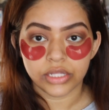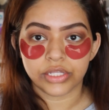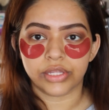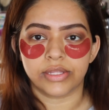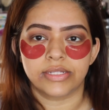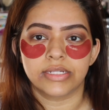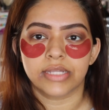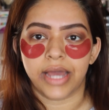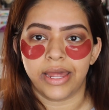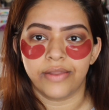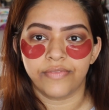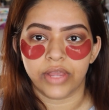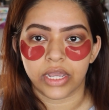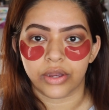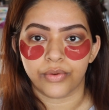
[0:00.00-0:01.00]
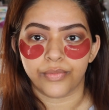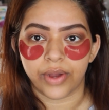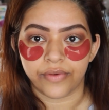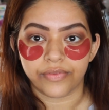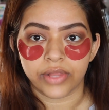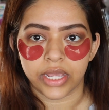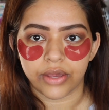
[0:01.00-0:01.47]
So this is kind of like a
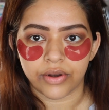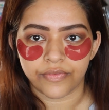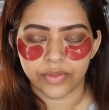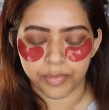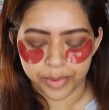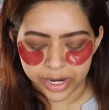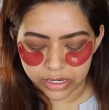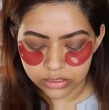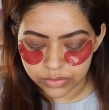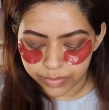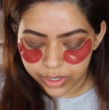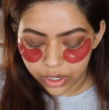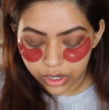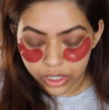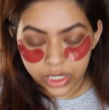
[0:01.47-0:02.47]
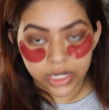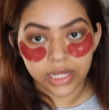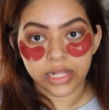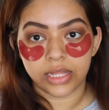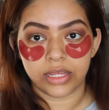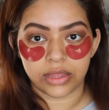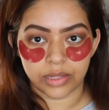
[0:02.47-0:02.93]
rough layout of the brows. We are going to
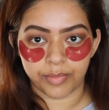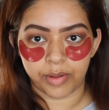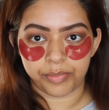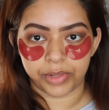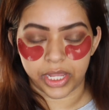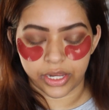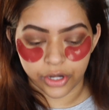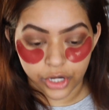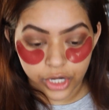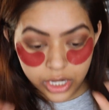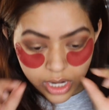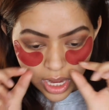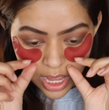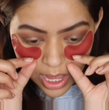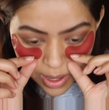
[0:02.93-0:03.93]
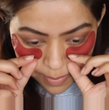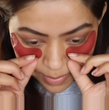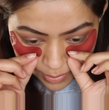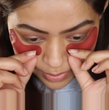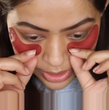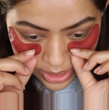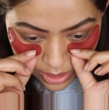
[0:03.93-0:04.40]
clean them up later,
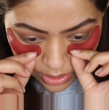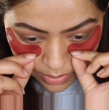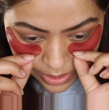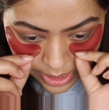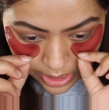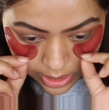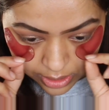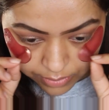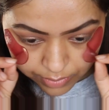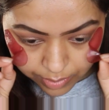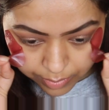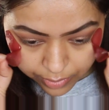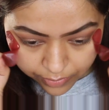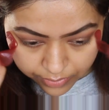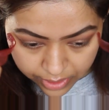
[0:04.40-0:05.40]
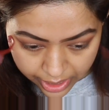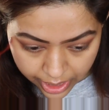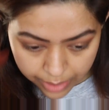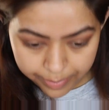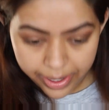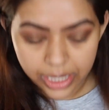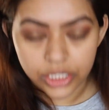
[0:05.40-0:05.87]
but we can go ahead and remove the
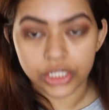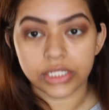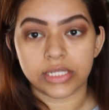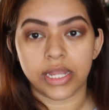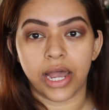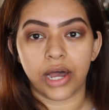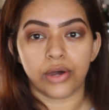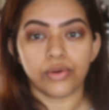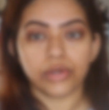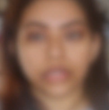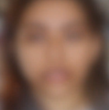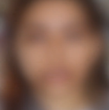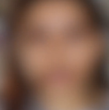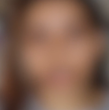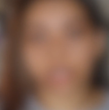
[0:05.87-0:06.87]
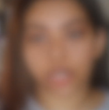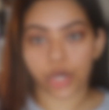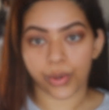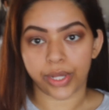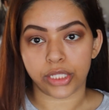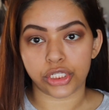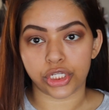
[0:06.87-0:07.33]
eye patches now. So now we're going to
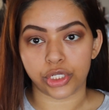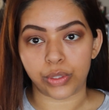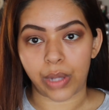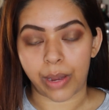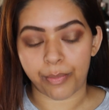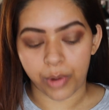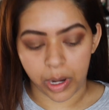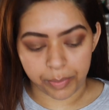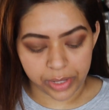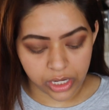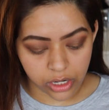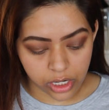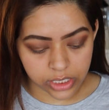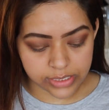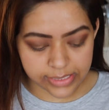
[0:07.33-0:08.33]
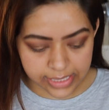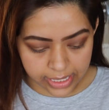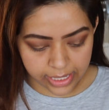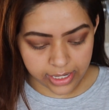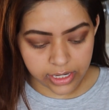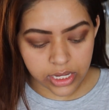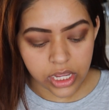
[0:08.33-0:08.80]
go into prepping our
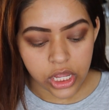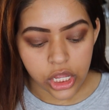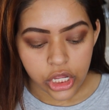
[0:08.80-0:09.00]
skin.